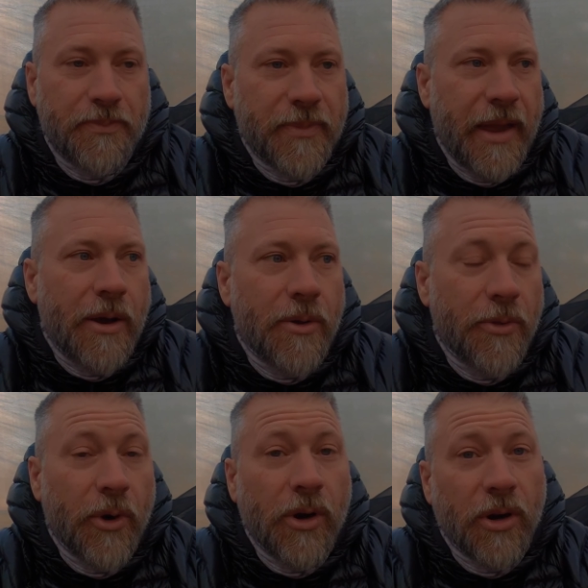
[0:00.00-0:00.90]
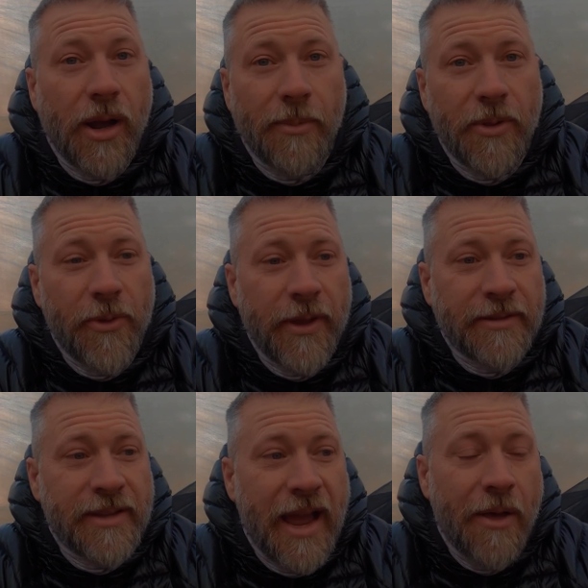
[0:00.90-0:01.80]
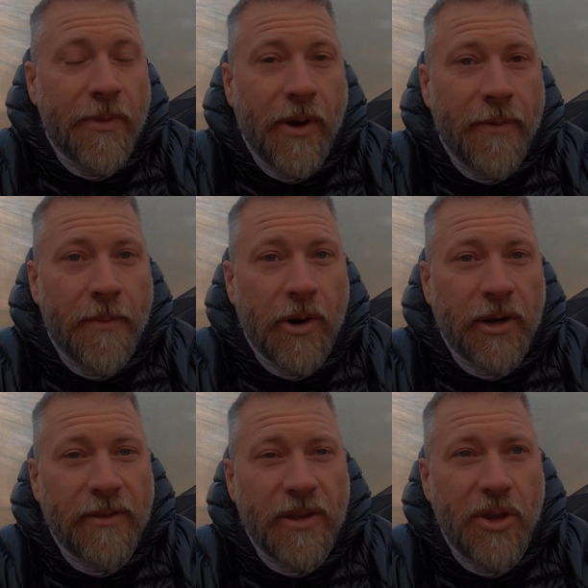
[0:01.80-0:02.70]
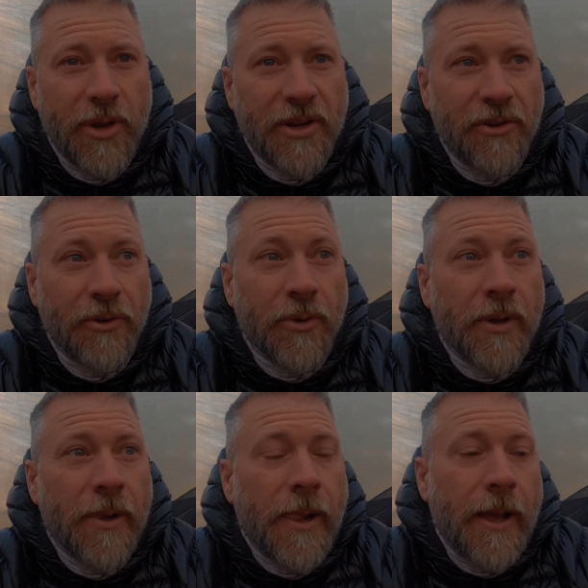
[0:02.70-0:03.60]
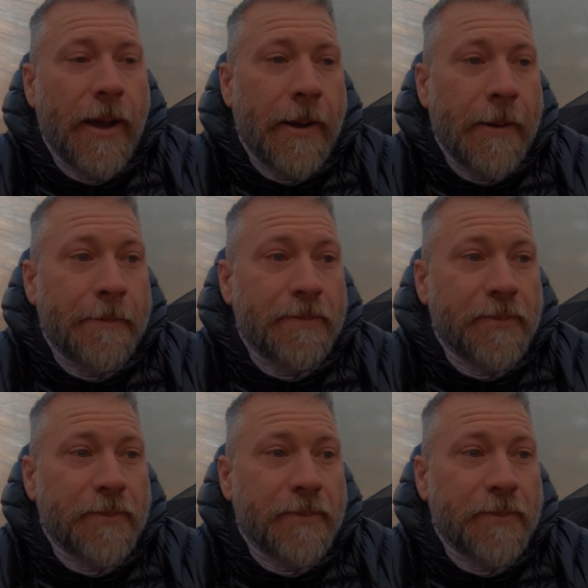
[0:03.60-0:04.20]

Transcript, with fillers: Now, there are a couple of things out there on the market that you can do. Um,